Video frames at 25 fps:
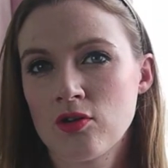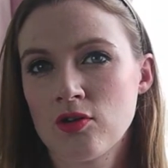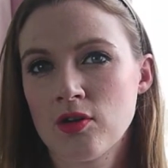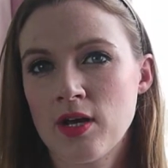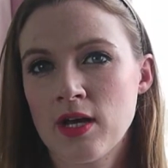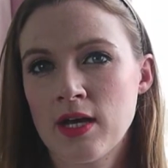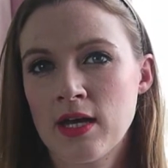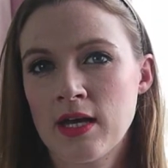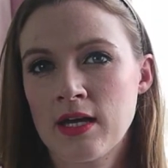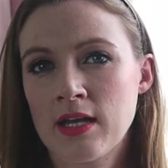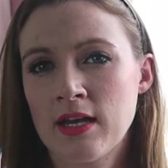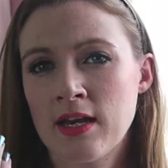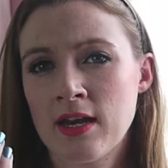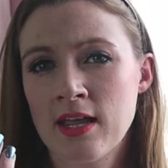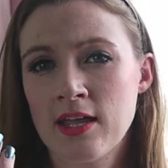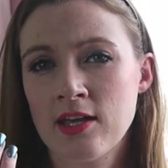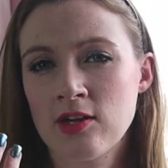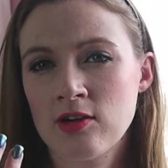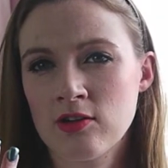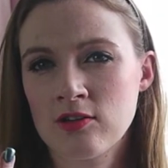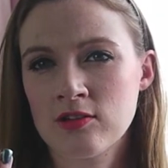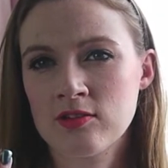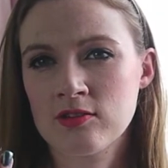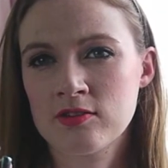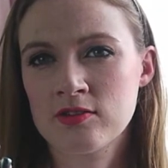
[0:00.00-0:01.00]

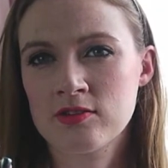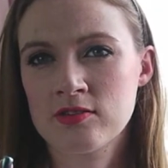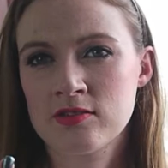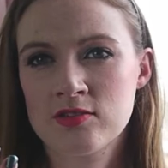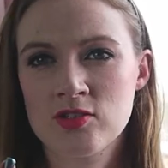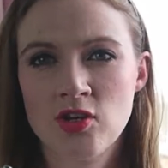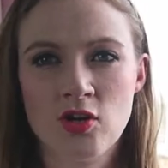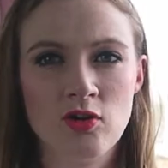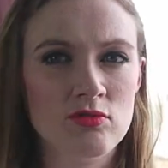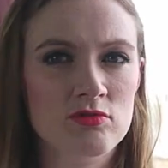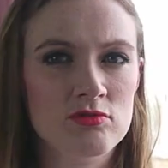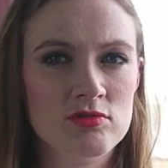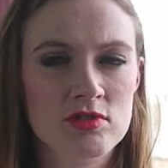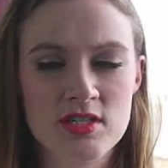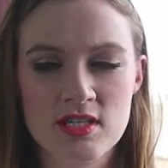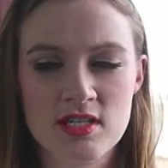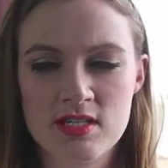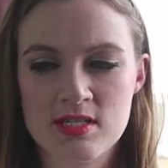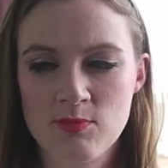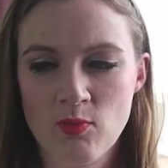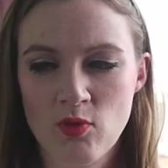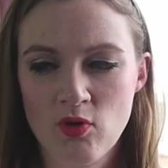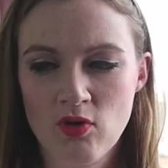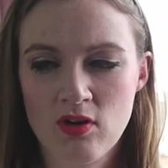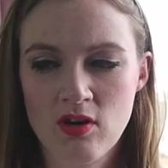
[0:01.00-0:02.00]
neon toned. It's
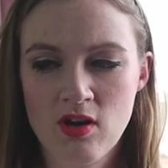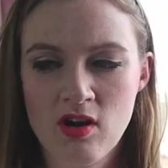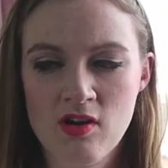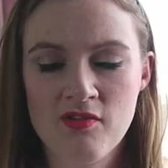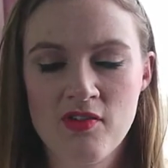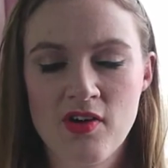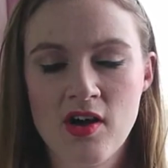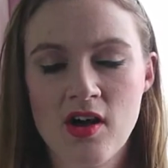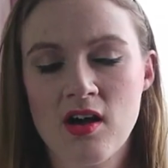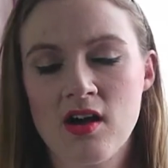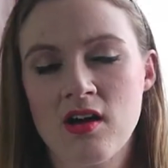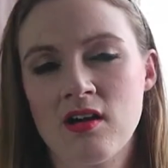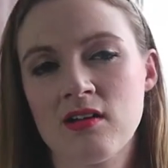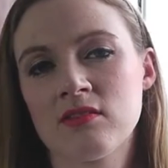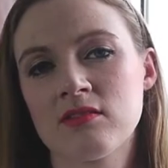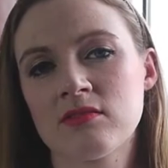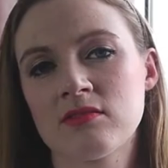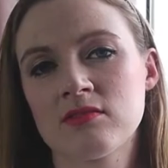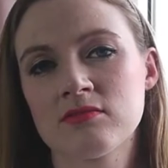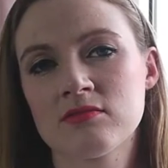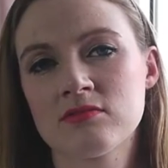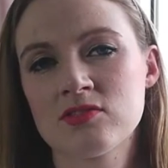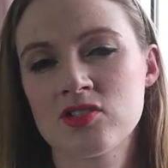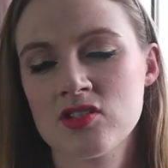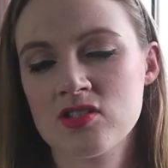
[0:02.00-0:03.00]
more of a,
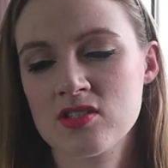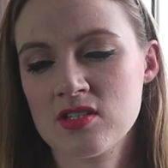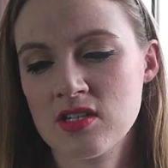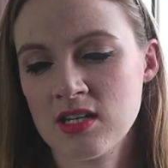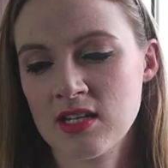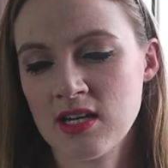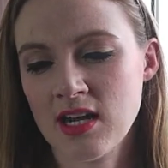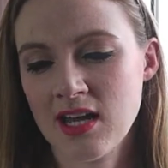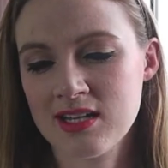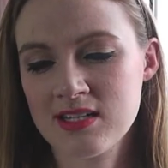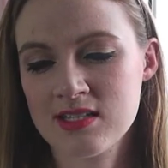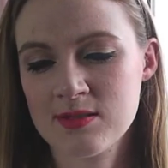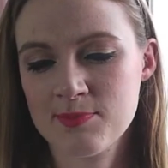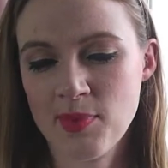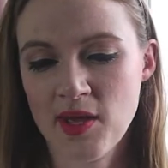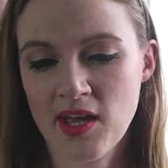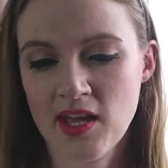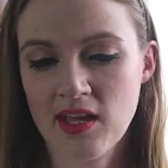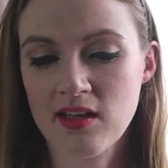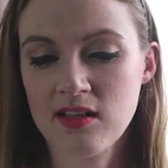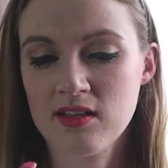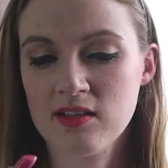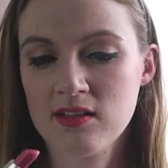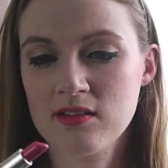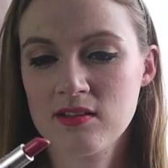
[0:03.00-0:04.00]
just a nice
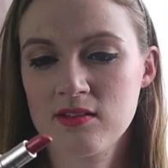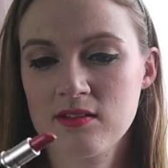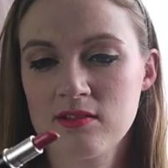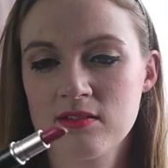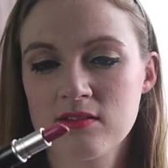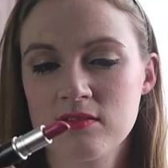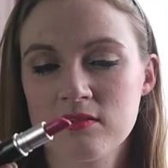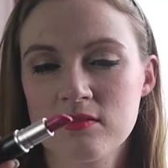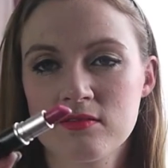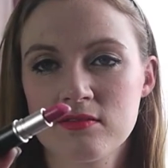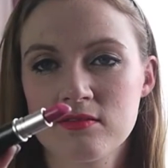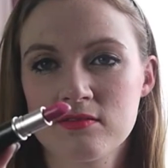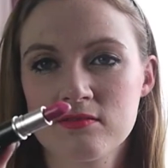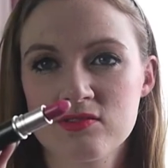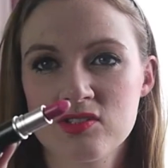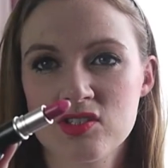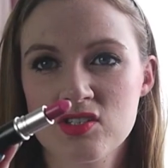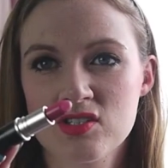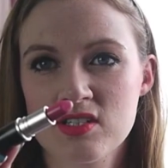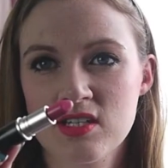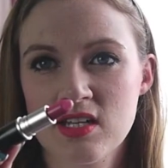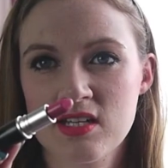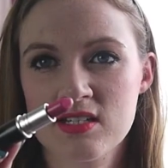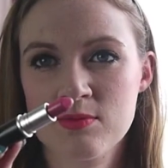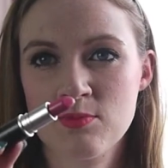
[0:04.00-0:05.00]
pink, which
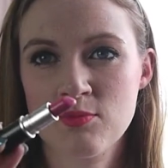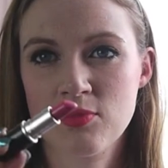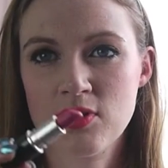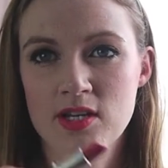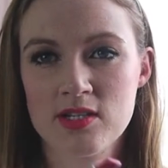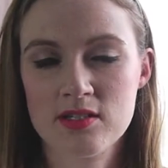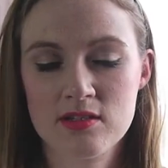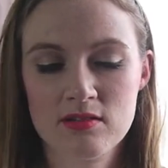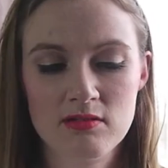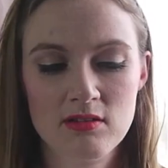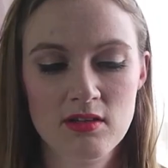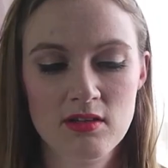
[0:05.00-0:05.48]
is nice and bright.